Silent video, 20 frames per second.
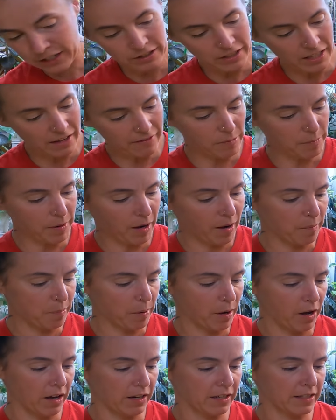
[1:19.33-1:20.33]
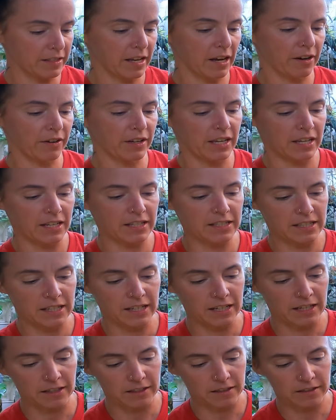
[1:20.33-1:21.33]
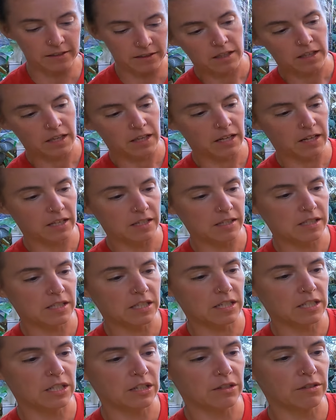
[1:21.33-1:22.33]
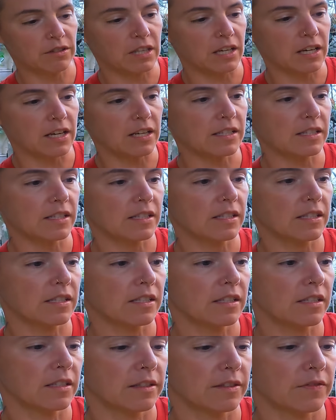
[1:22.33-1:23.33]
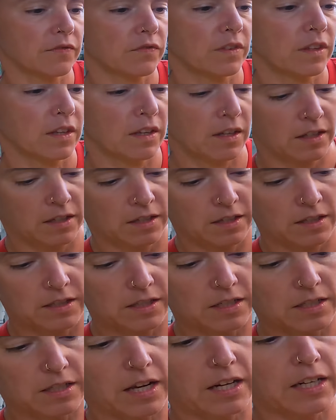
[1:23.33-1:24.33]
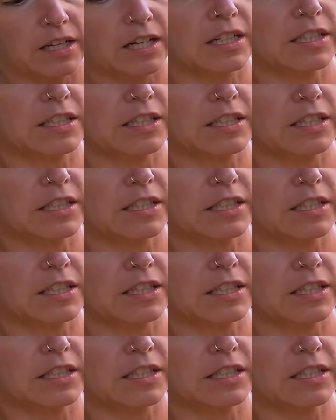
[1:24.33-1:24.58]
do love about pond is how easy it is to do this. Just kind of